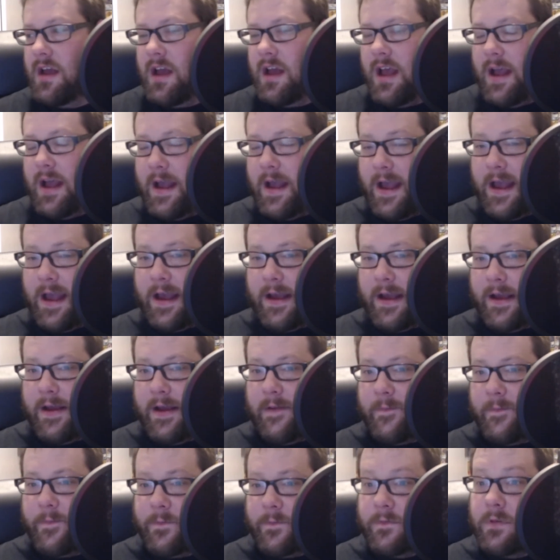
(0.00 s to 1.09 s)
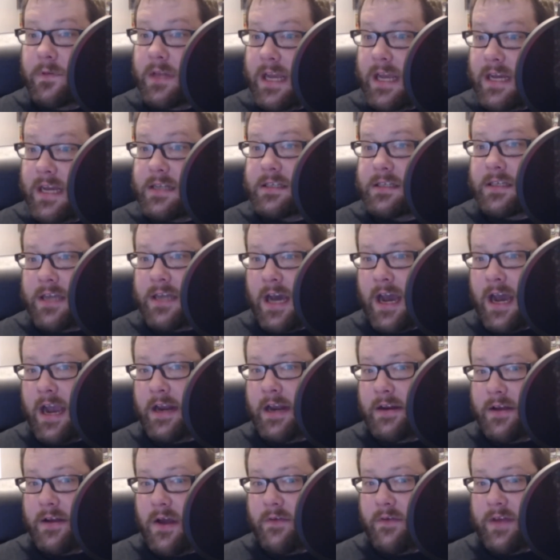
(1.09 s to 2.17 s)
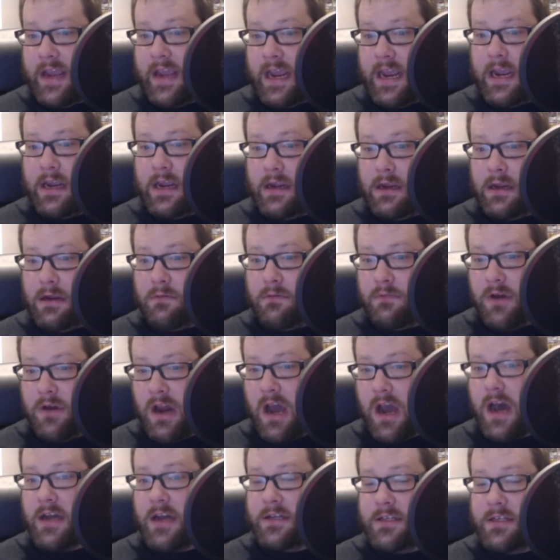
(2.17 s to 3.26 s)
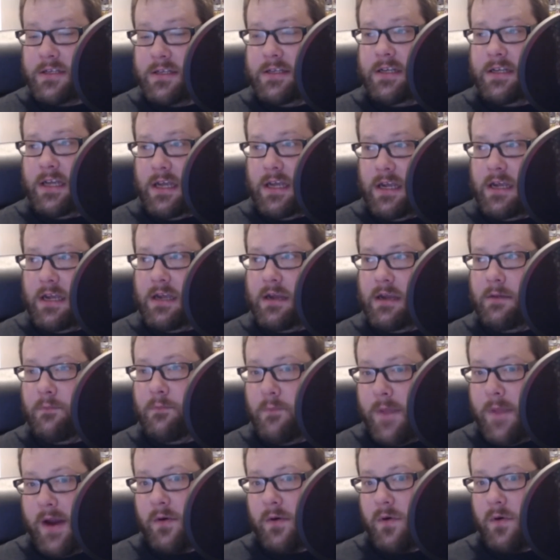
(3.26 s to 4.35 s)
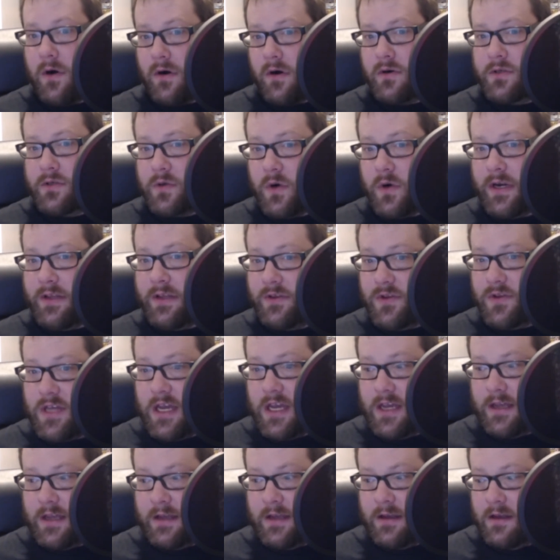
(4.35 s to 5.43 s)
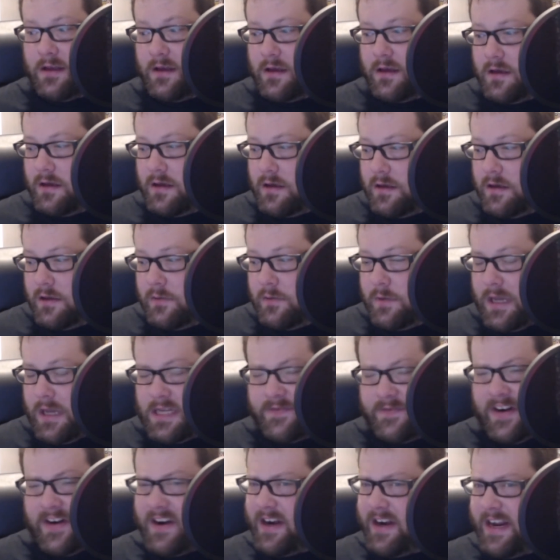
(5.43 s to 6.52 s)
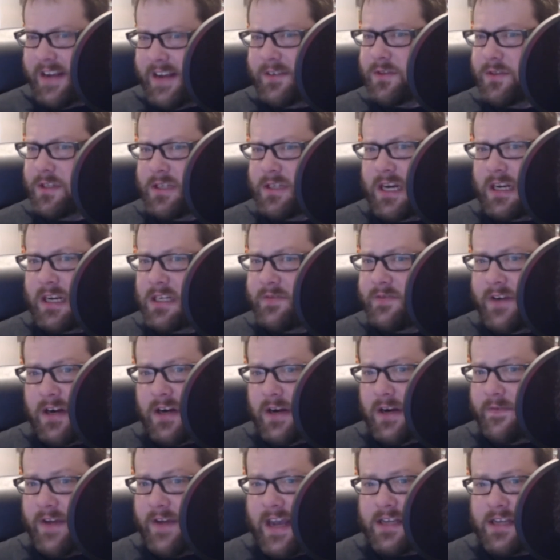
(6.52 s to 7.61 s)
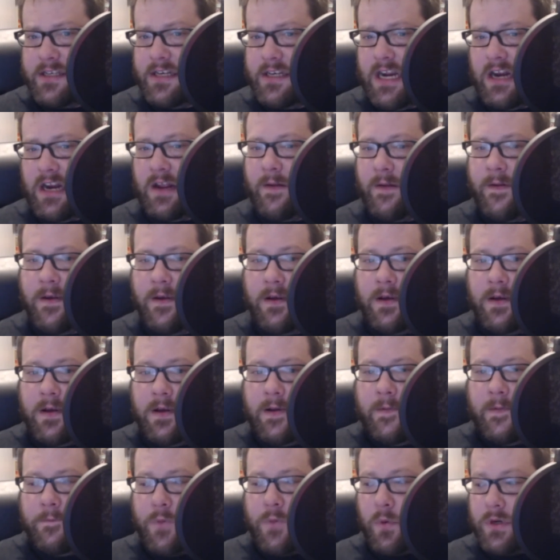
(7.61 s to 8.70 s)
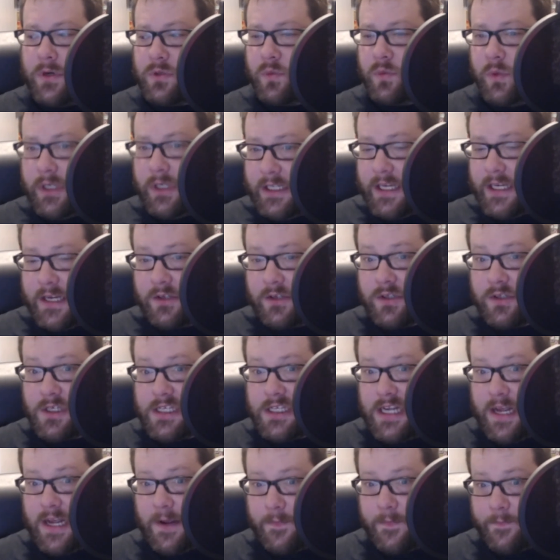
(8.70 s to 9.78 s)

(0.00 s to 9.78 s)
and it's kind of a Nazi mirror sort of thing. It's very interesting. It's very fascinating. But what's really interesting